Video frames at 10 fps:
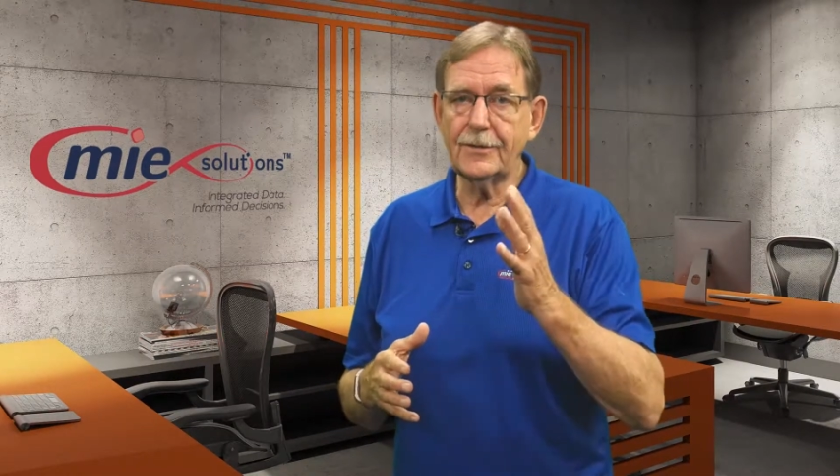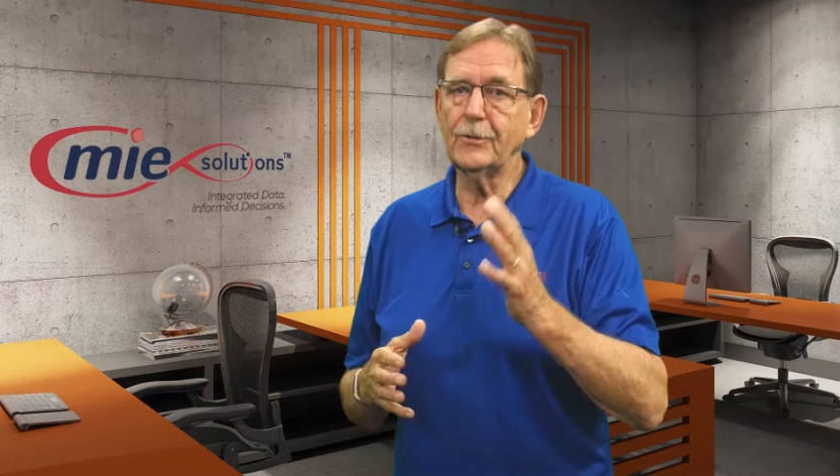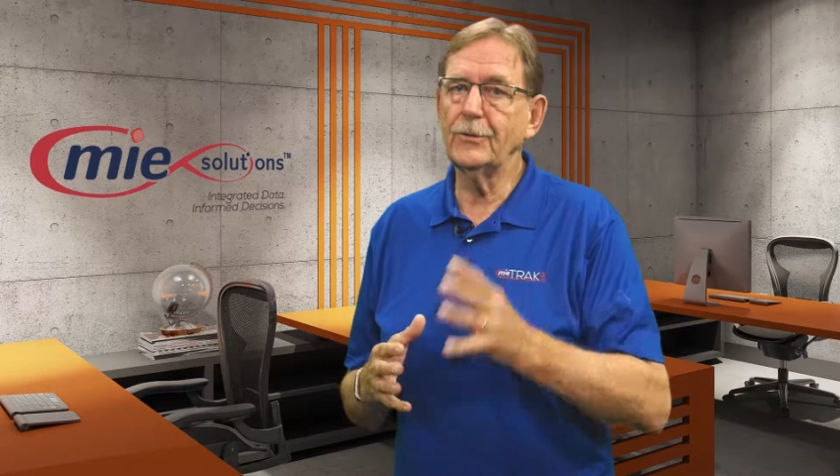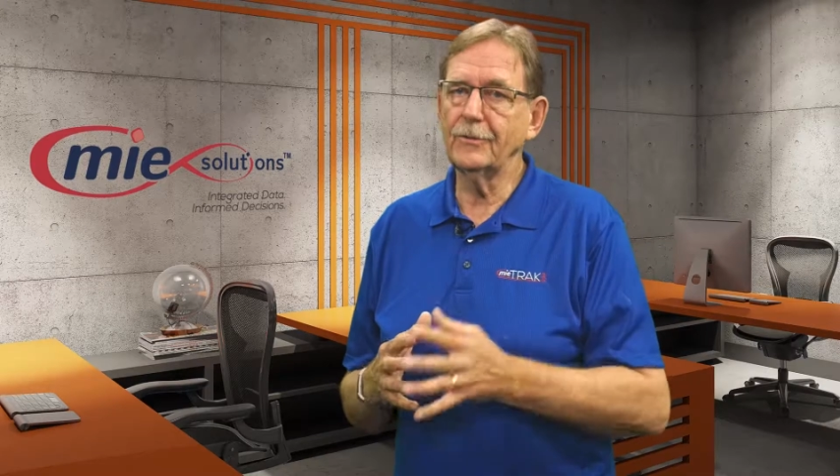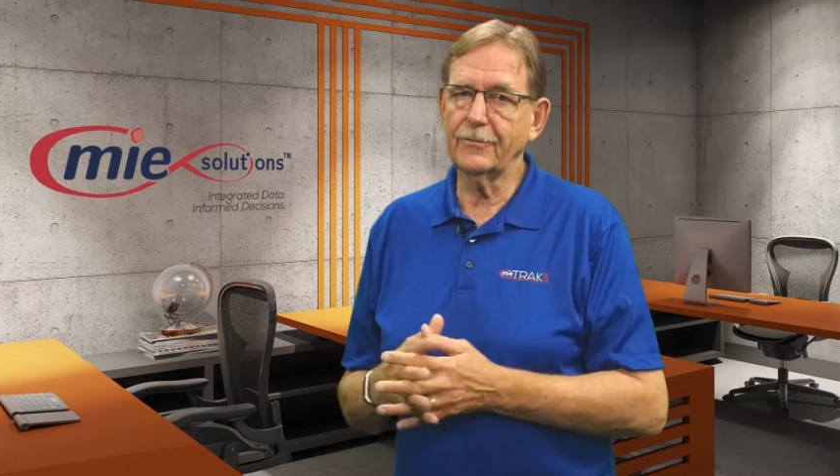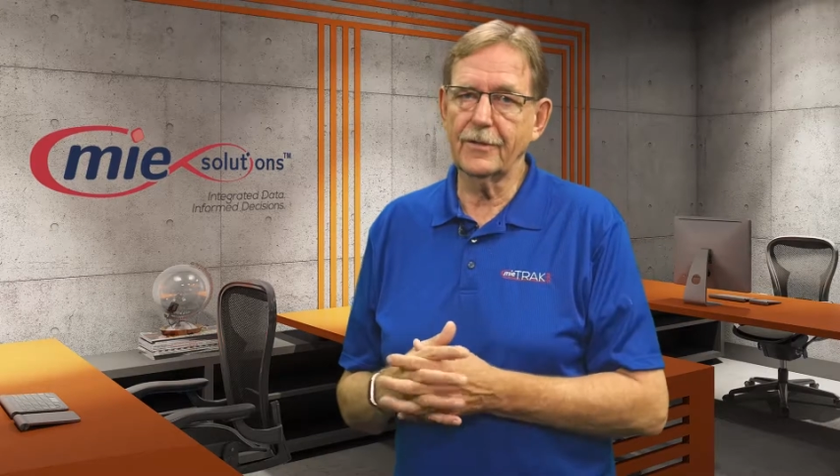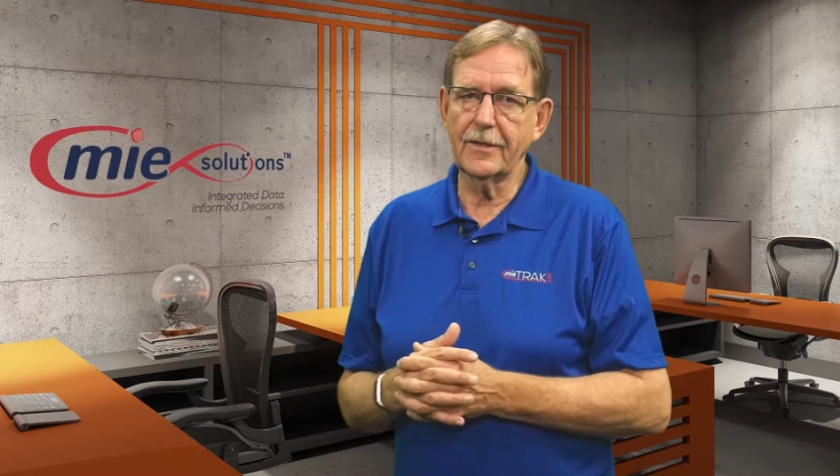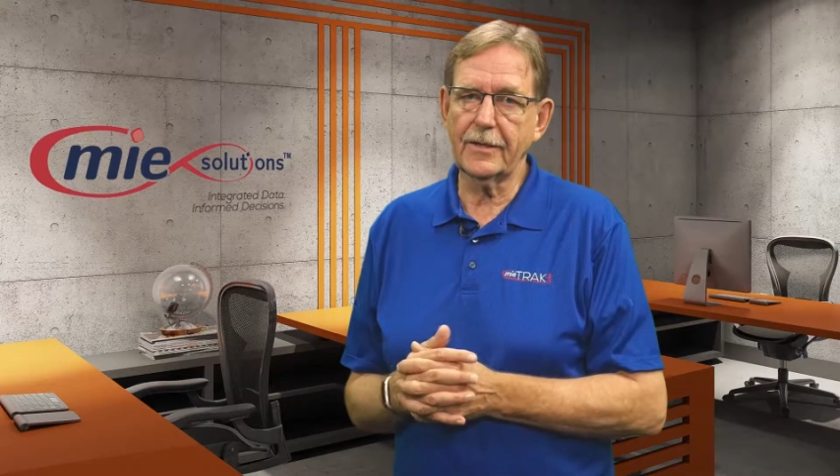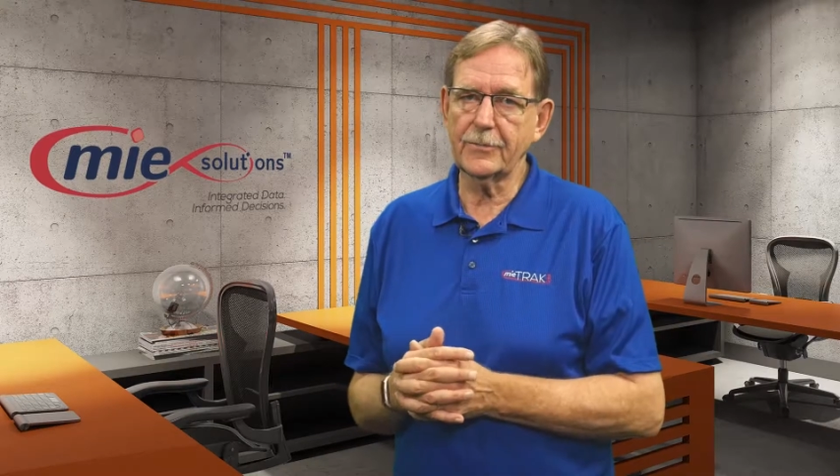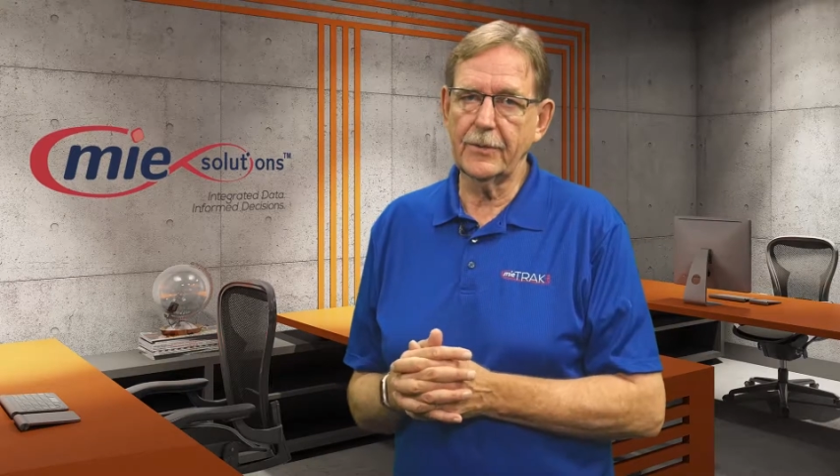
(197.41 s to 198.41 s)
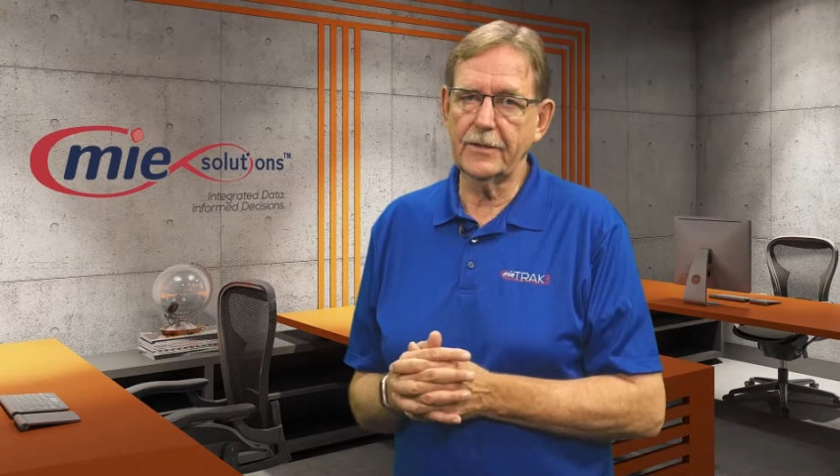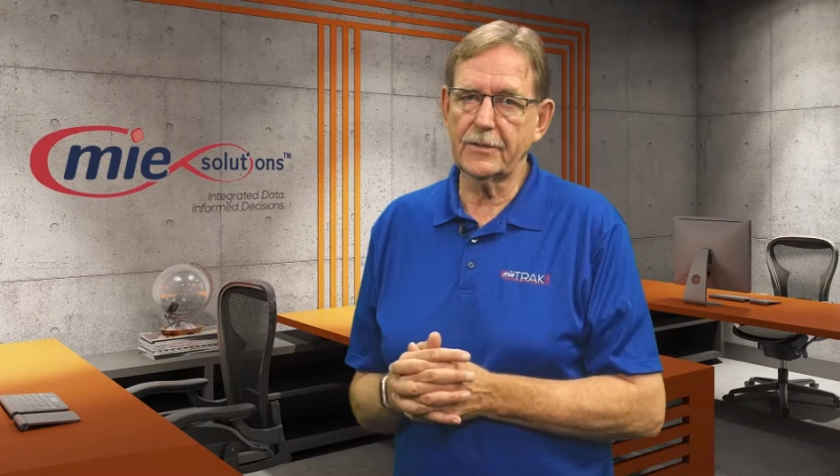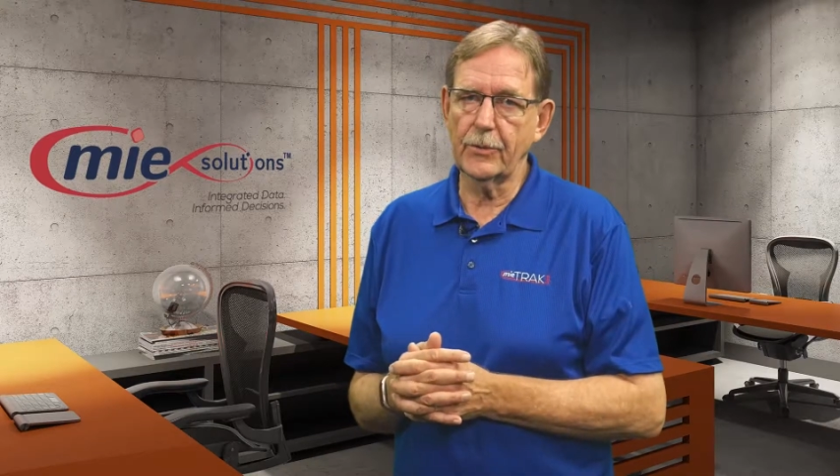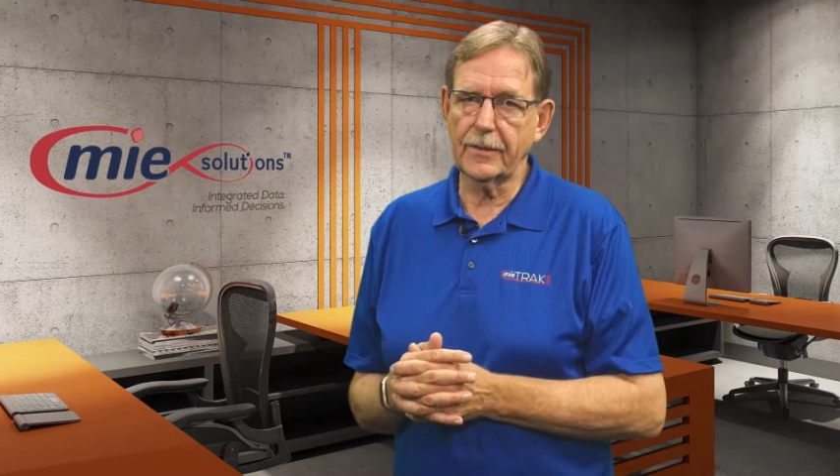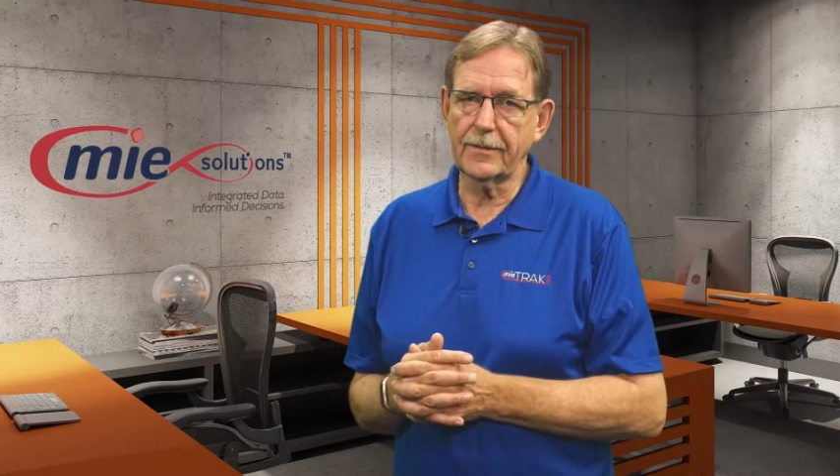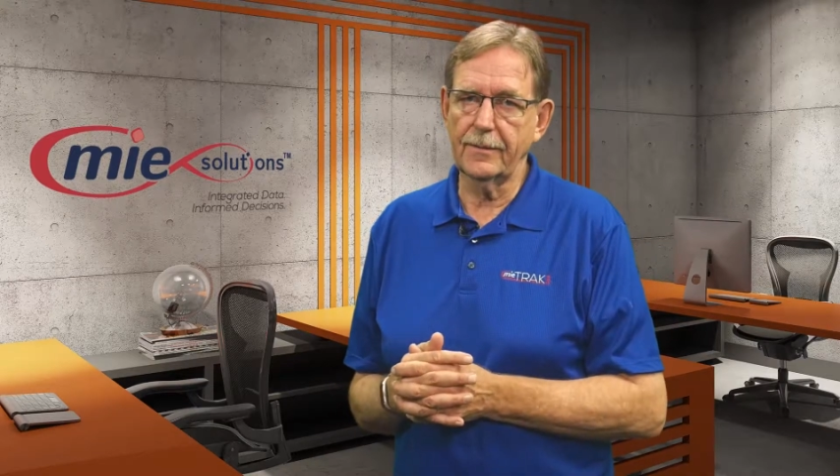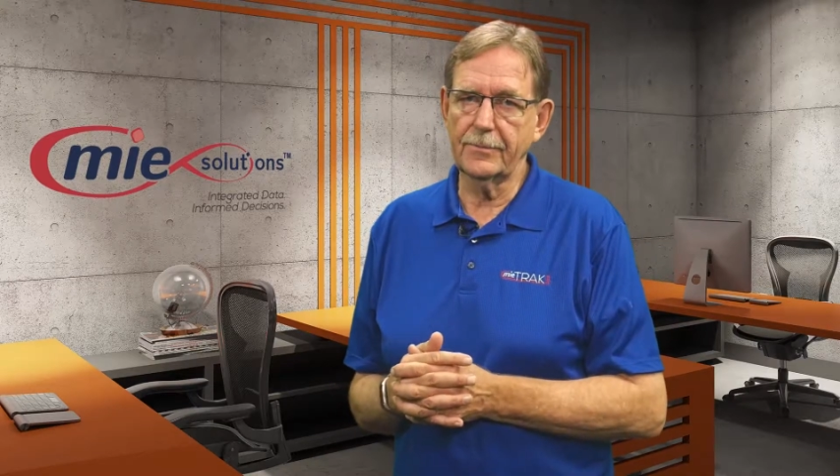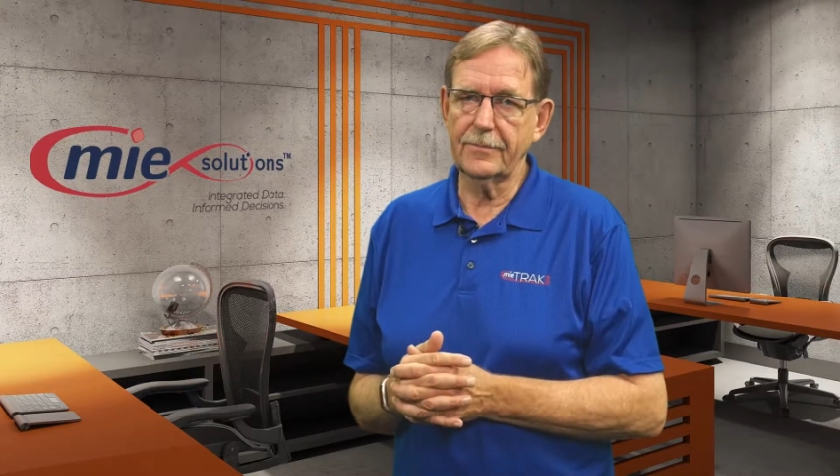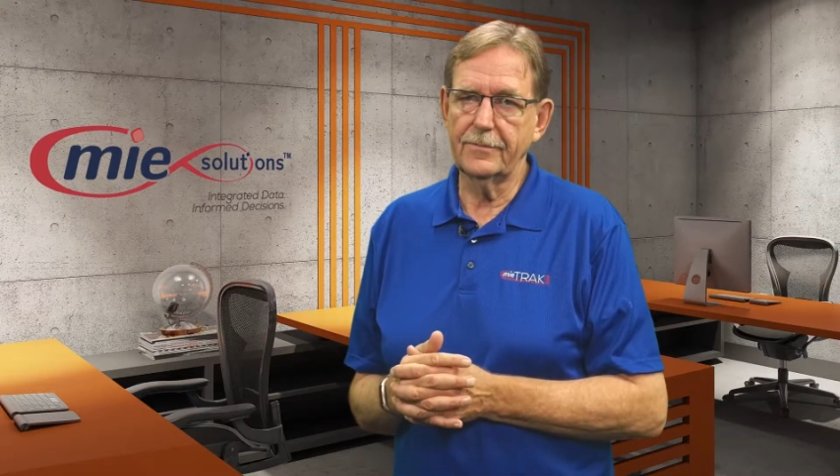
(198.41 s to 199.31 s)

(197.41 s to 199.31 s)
tuned for next week's Quick Tip.